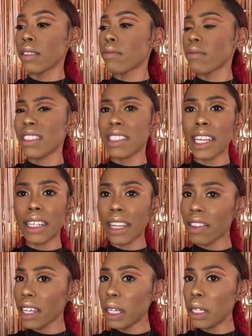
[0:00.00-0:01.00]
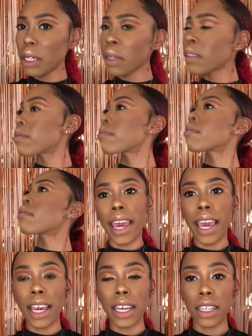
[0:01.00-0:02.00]
It's like nothing in here.
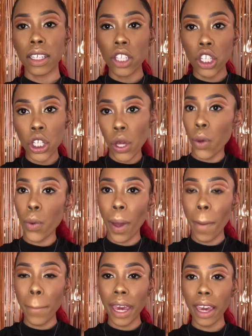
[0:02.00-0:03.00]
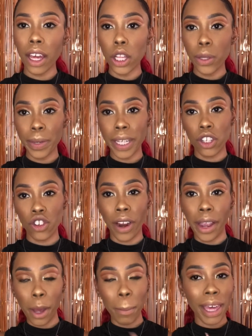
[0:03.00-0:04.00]
Hey, so while my glue is
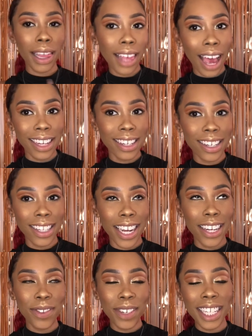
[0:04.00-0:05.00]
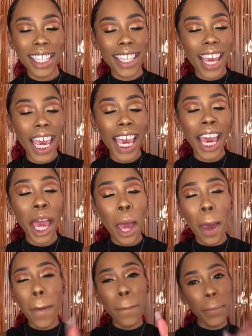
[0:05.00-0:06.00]
drying on my lashes, I just wanted to take
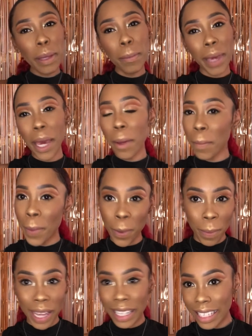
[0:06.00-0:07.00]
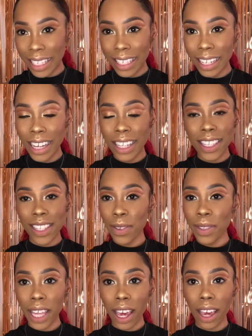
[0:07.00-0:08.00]
a mid makeup moment to
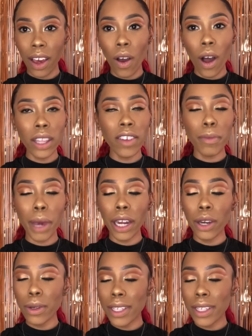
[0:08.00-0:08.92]
thank all of my new